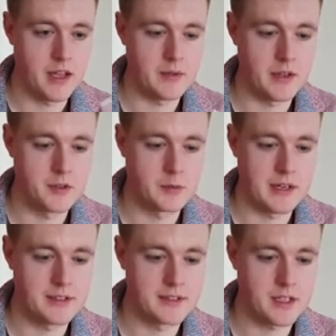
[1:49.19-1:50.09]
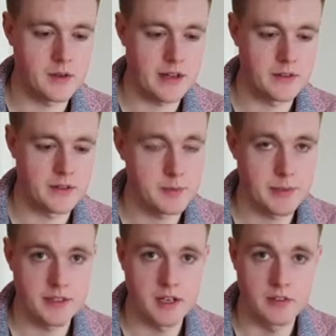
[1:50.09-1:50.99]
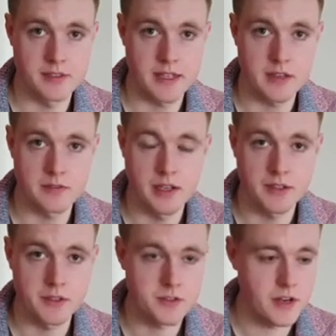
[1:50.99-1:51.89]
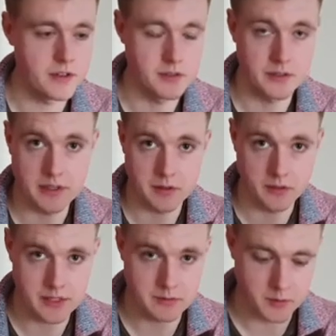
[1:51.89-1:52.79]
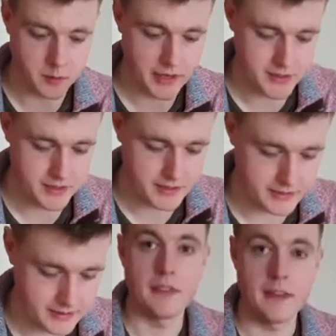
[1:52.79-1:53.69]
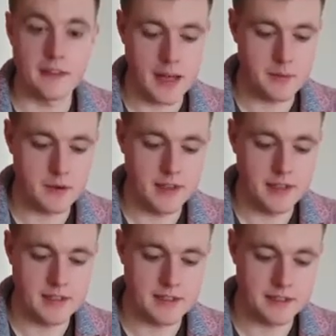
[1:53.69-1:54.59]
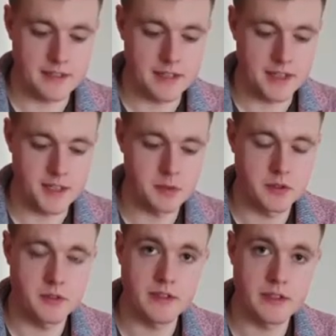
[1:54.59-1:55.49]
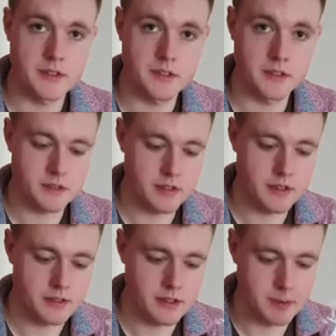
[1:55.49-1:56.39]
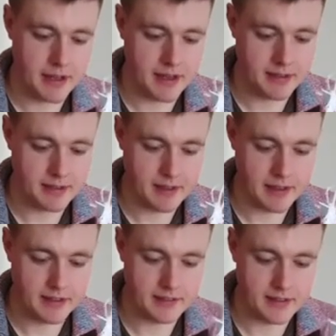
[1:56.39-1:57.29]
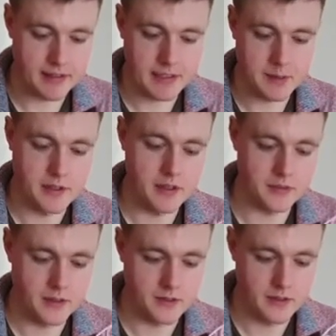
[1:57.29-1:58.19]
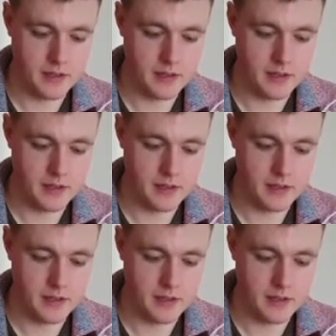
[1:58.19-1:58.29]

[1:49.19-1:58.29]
If you're planning to go out, spend half a day flying your drone, you'll need obviously more batteries. The camera is actually detachable. There's 2 screws at the back and a clip at the front.